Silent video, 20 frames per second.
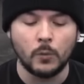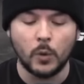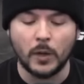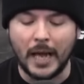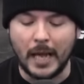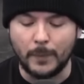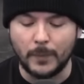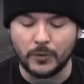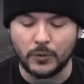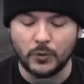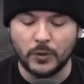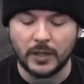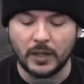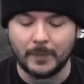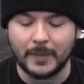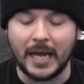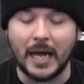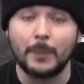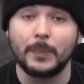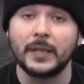what happens when you get
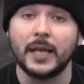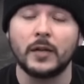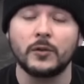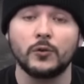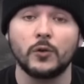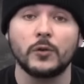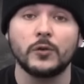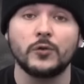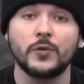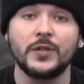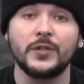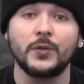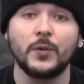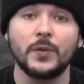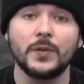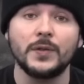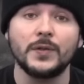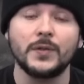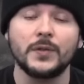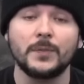a monopoly on grocery
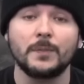stores?